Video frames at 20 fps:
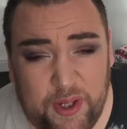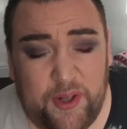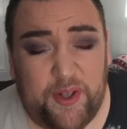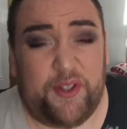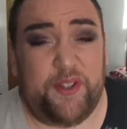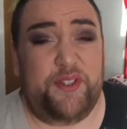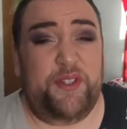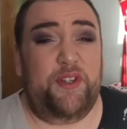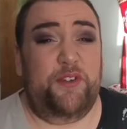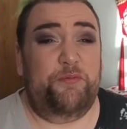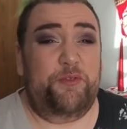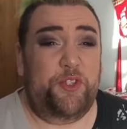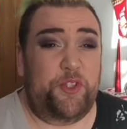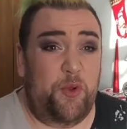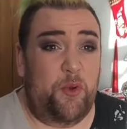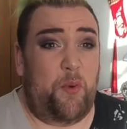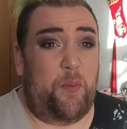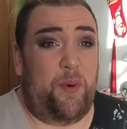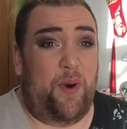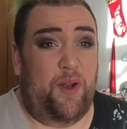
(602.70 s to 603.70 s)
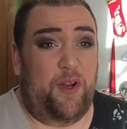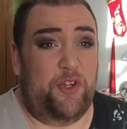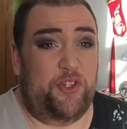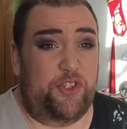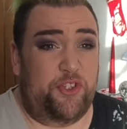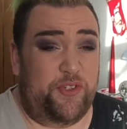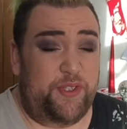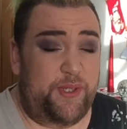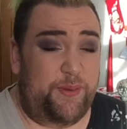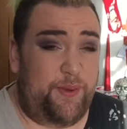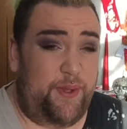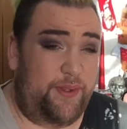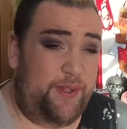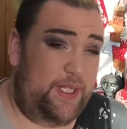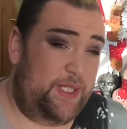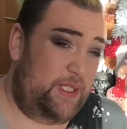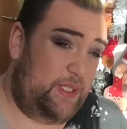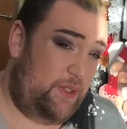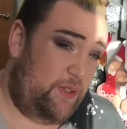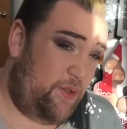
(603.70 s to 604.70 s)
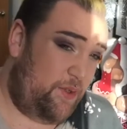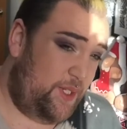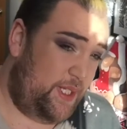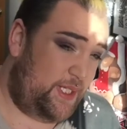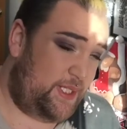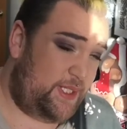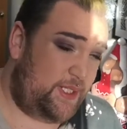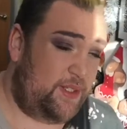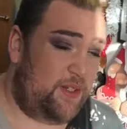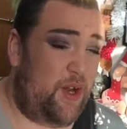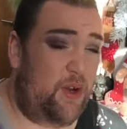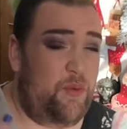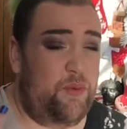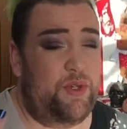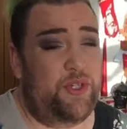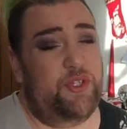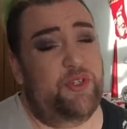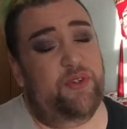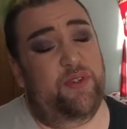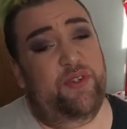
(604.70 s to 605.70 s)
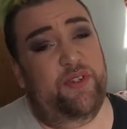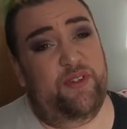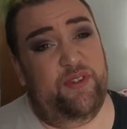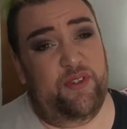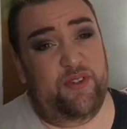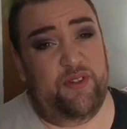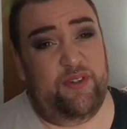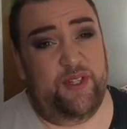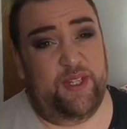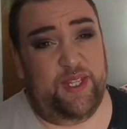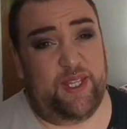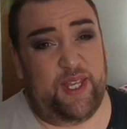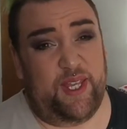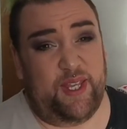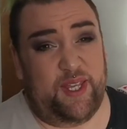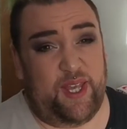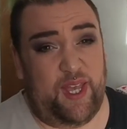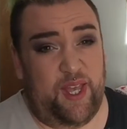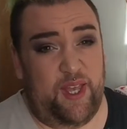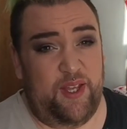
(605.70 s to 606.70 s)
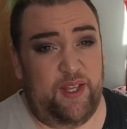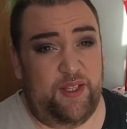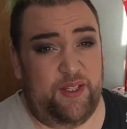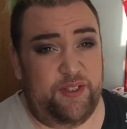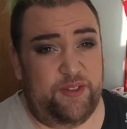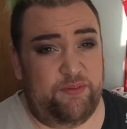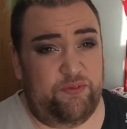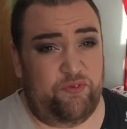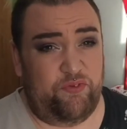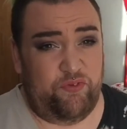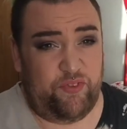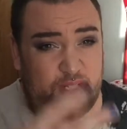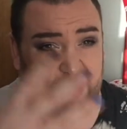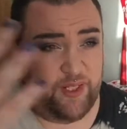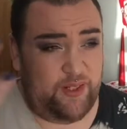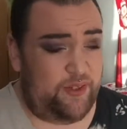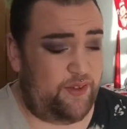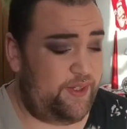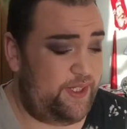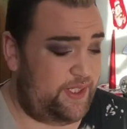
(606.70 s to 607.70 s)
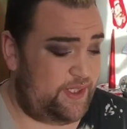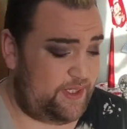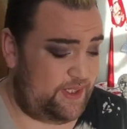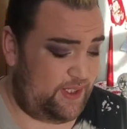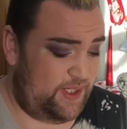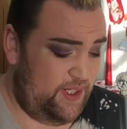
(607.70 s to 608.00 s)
god, I do apologise about this light. I wish I could, like, get a ring light.